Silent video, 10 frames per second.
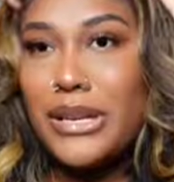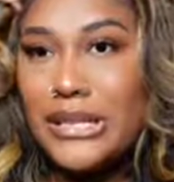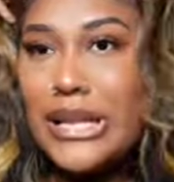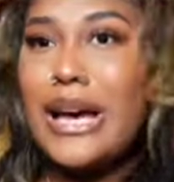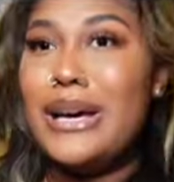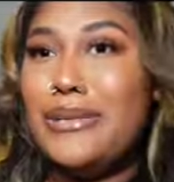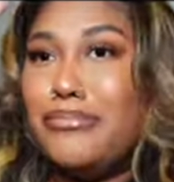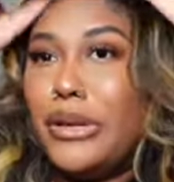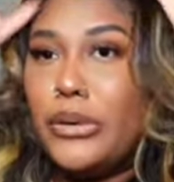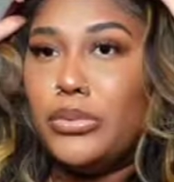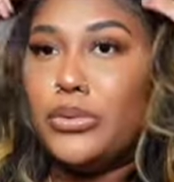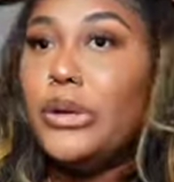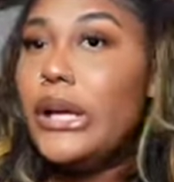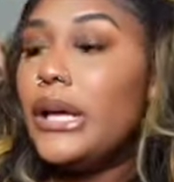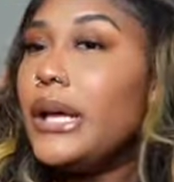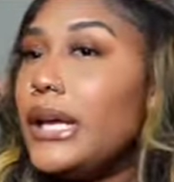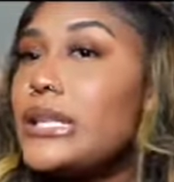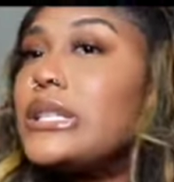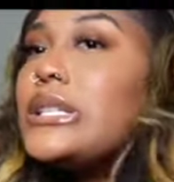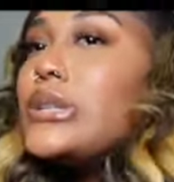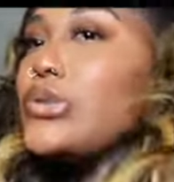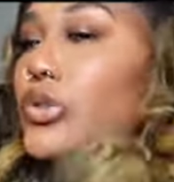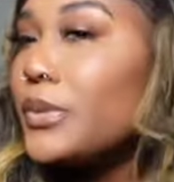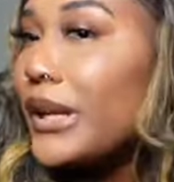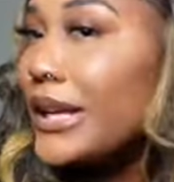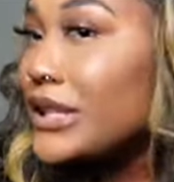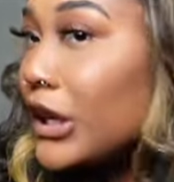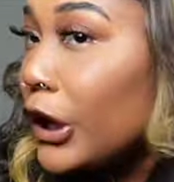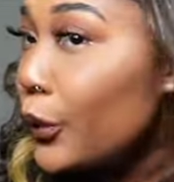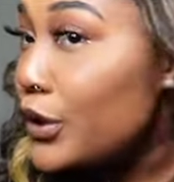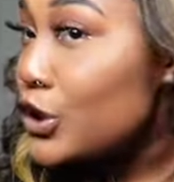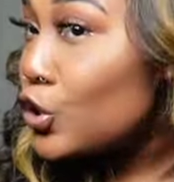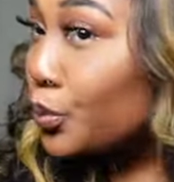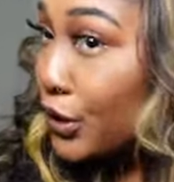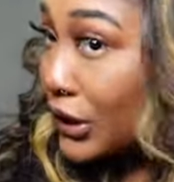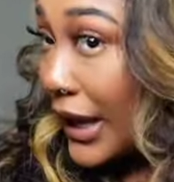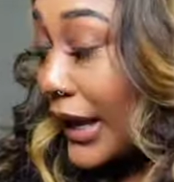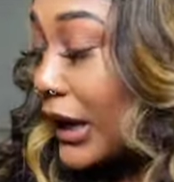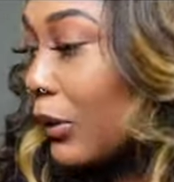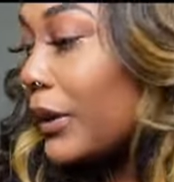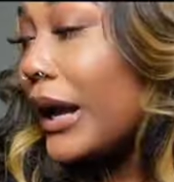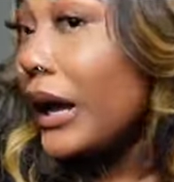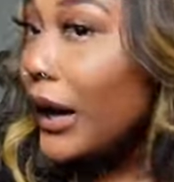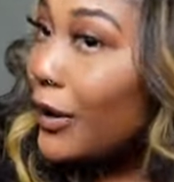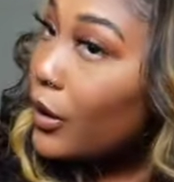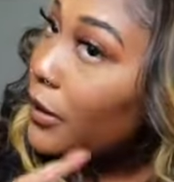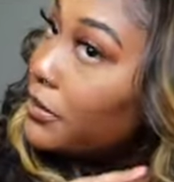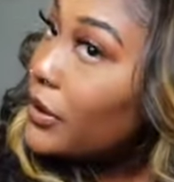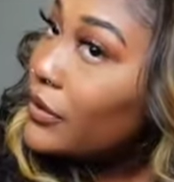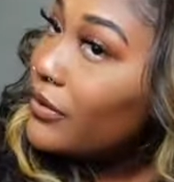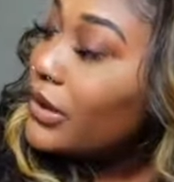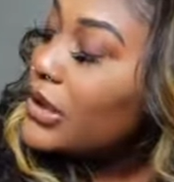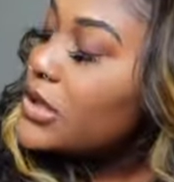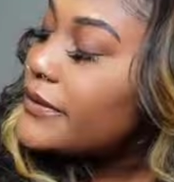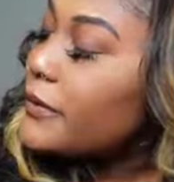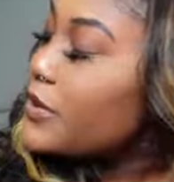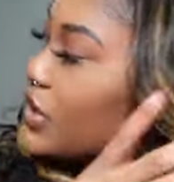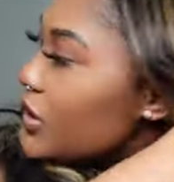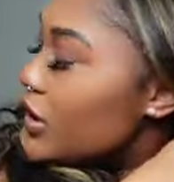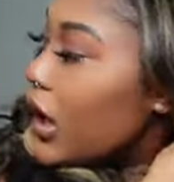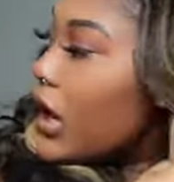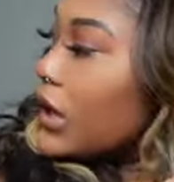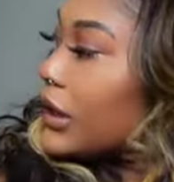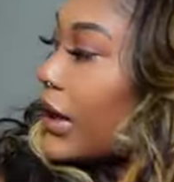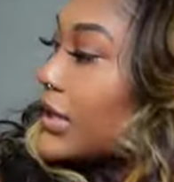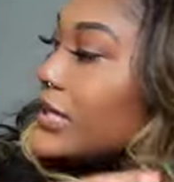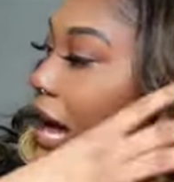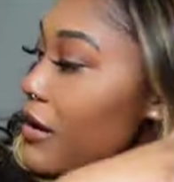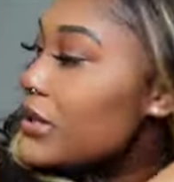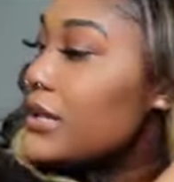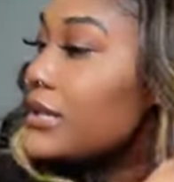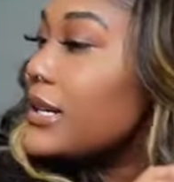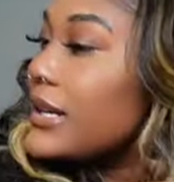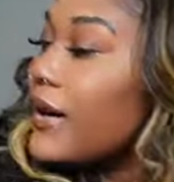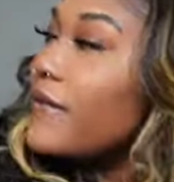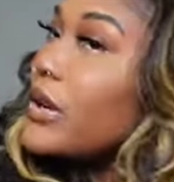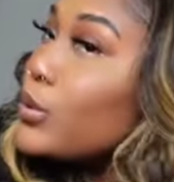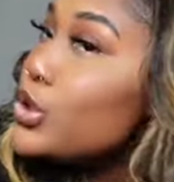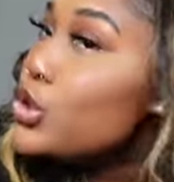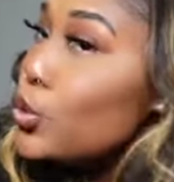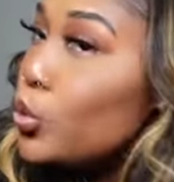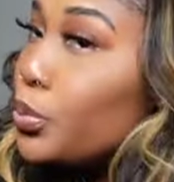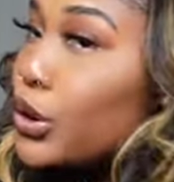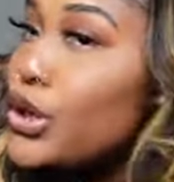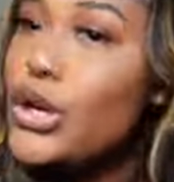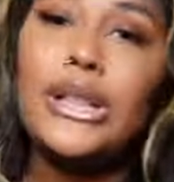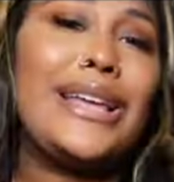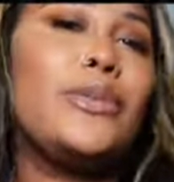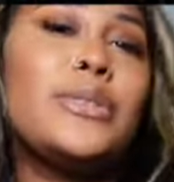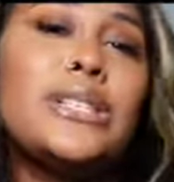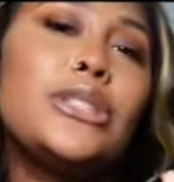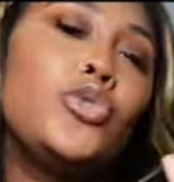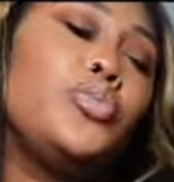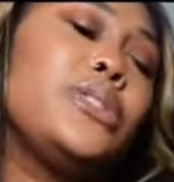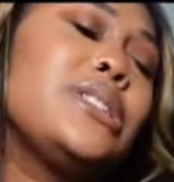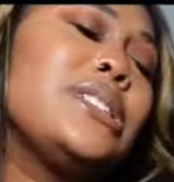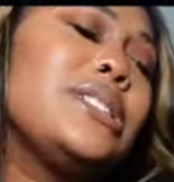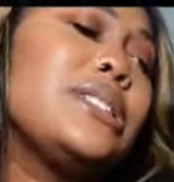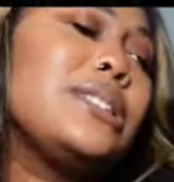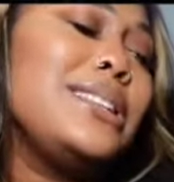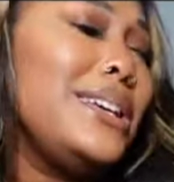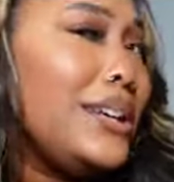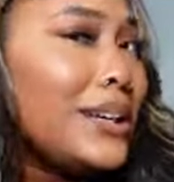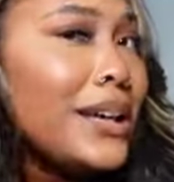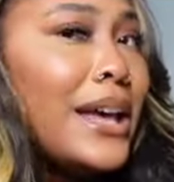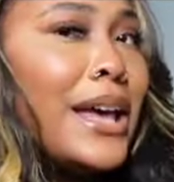it's not unbearable. It's still super nice. The hair was super, like, when I'll upload the videos from when she, like, styled it the day of, and it was super, like, it was super sleek,